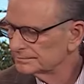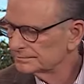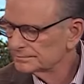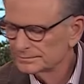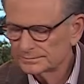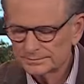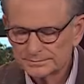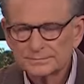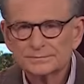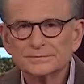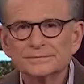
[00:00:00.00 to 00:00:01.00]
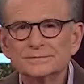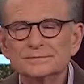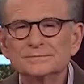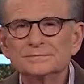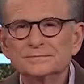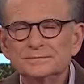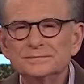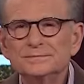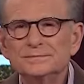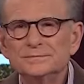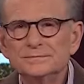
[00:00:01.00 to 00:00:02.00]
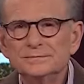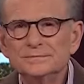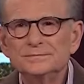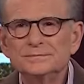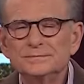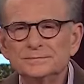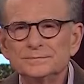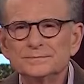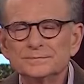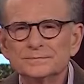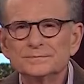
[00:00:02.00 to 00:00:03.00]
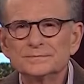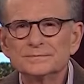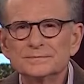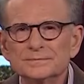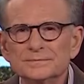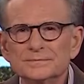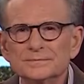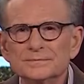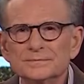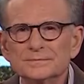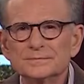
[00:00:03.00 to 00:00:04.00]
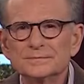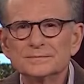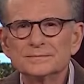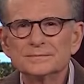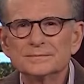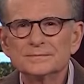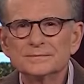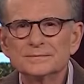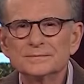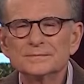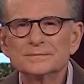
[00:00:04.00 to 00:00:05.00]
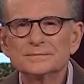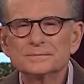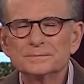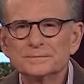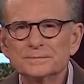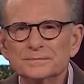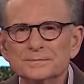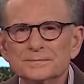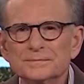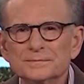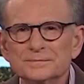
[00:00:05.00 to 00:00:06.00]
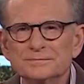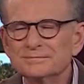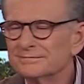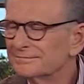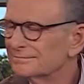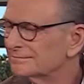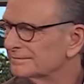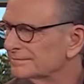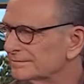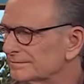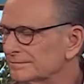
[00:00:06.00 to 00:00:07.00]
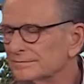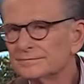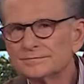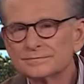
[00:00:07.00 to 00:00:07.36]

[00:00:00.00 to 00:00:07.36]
This person isn't speaking.